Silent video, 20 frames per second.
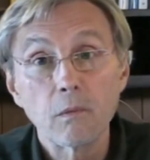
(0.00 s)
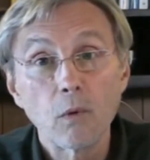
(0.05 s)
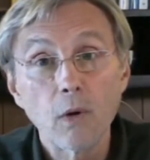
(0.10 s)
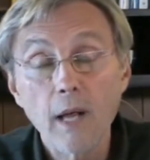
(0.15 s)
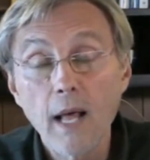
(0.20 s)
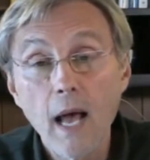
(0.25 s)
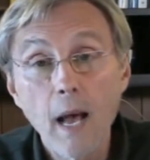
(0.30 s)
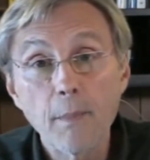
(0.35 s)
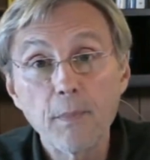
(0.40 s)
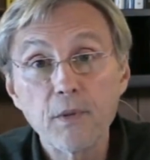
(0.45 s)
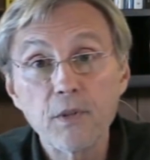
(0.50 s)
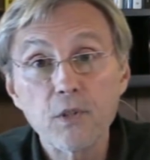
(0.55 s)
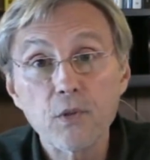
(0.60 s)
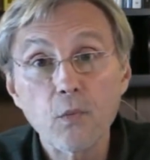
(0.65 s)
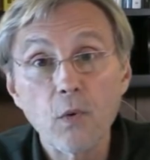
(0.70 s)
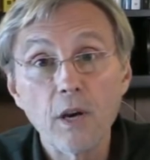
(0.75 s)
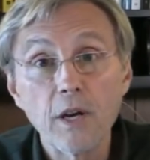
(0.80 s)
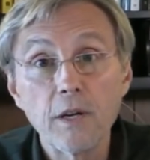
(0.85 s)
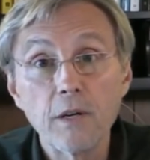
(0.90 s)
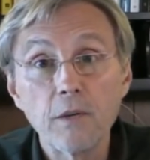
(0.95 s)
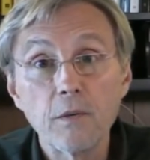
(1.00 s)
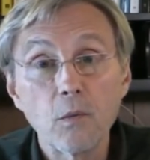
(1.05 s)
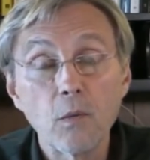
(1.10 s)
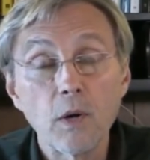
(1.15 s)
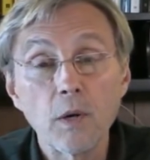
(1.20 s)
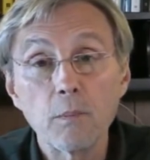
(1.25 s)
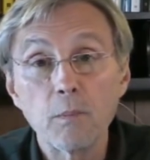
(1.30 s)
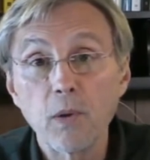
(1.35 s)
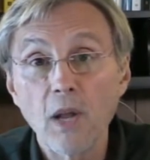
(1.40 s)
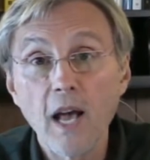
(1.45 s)
What happens when,
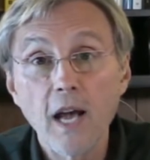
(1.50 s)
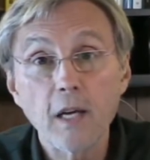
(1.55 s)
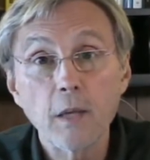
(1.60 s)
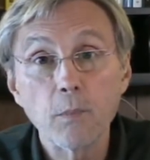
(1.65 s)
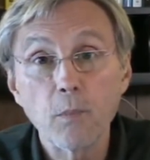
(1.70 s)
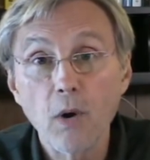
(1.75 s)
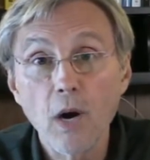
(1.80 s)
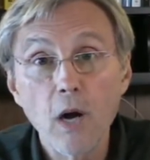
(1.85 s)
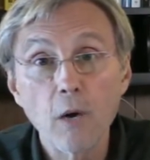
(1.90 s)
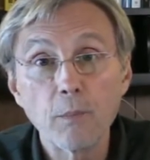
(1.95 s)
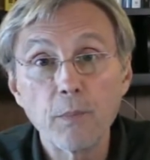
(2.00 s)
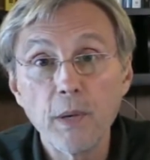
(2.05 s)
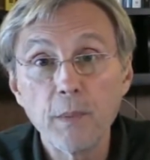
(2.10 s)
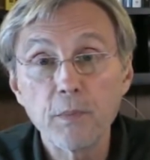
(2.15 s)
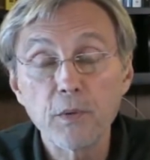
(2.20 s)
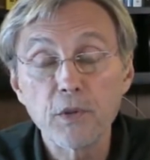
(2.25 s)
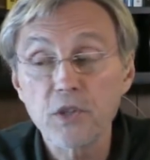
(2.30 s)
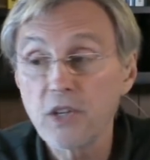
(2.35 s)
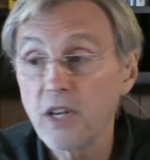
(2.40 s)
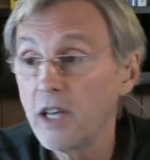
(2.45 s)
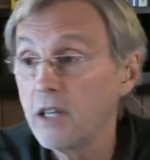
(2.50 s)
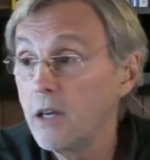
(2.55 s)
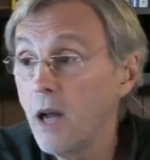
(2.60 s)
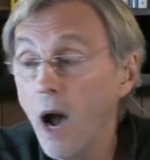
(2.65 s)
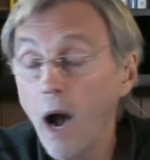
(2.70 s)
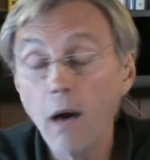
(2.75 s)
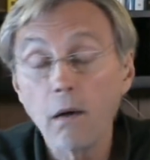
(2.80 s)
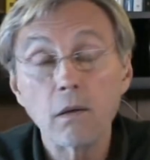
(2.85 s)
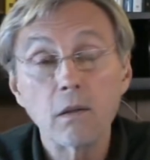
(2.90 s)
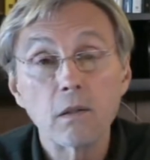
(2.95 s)
when black and brown people say,
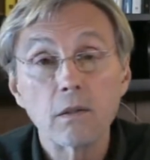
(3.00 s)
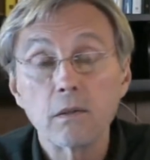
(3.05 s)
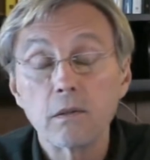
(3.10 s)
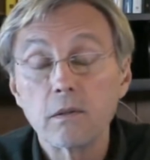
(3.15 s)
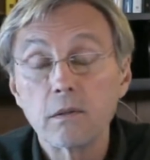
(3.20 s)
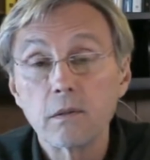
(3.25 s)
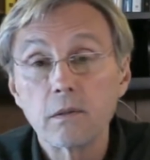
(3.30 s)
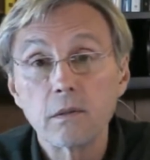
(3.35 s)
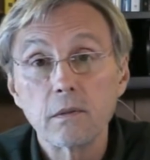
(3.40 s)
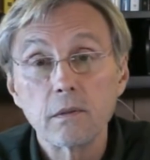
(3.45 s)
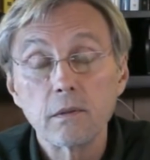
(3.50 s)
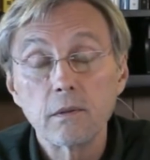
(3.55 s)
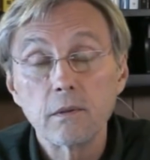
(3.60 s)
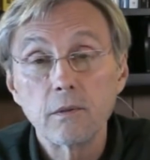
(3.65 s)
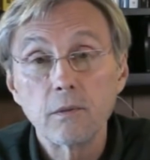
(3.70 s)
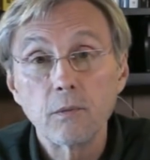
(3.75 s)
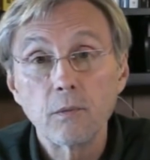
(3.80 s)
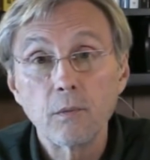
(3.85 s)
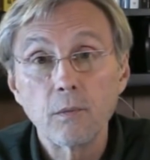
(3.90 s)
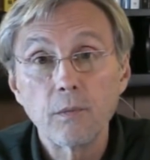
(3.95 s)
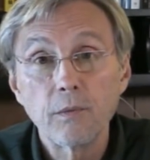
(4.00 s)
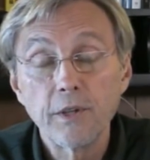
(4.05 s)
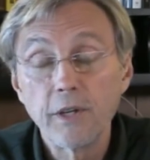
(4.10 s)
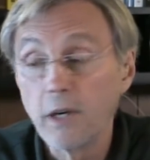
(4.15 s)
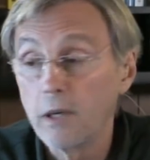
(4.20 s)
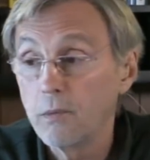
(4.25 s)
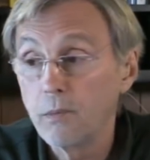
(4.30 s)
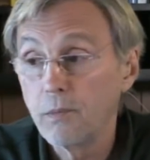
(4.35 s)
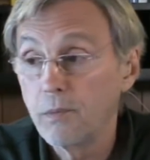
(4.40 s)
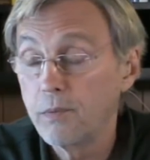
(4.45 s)
no, you
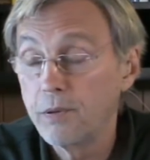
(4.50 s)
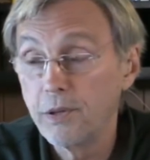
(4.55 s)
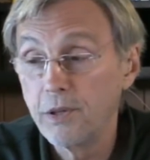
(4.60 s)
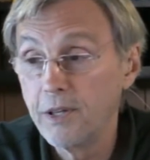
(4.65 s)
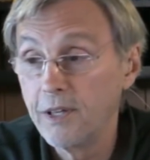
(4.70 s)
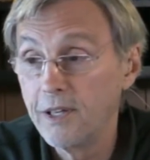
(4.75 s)
know,